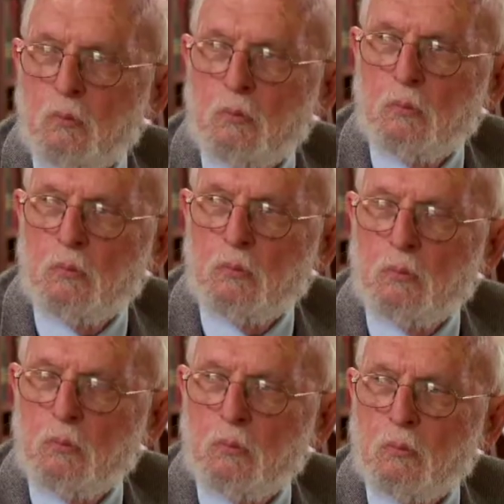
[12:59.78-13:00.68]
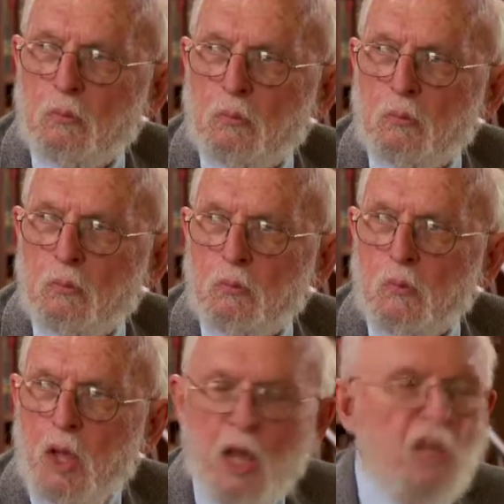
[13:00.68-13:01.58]
Uh, and it's a lot bigger a
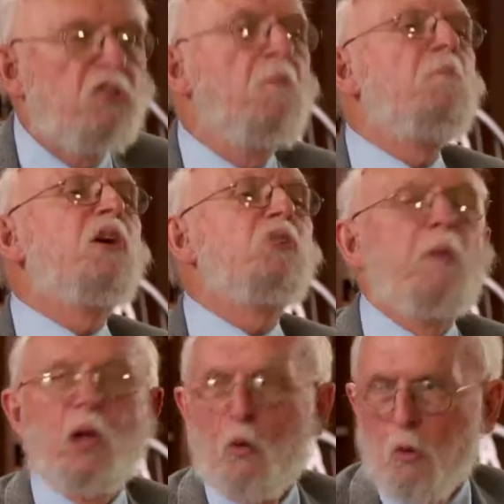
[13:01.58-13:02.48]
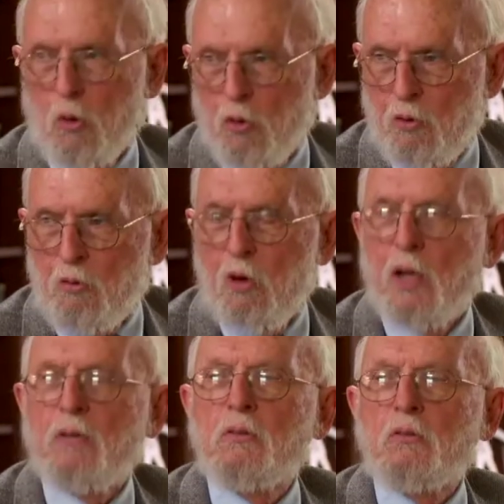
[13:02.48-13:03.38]
world than it's a um, much bigger world. Paul
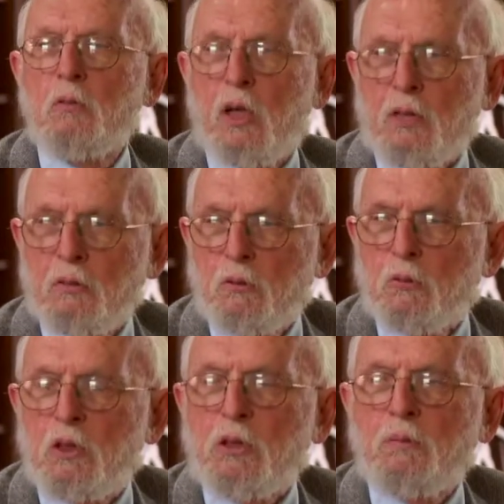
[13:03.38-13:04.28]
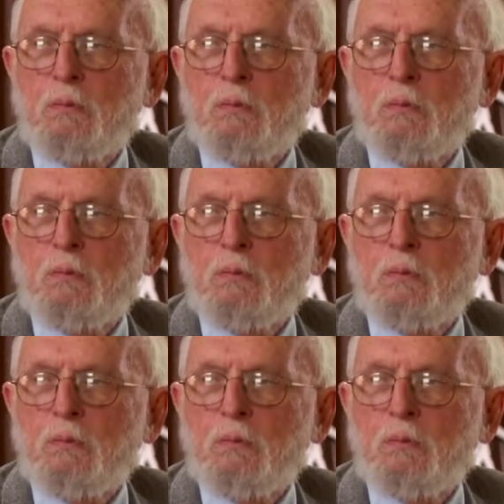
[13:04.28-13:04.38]
right, thought. right. Right.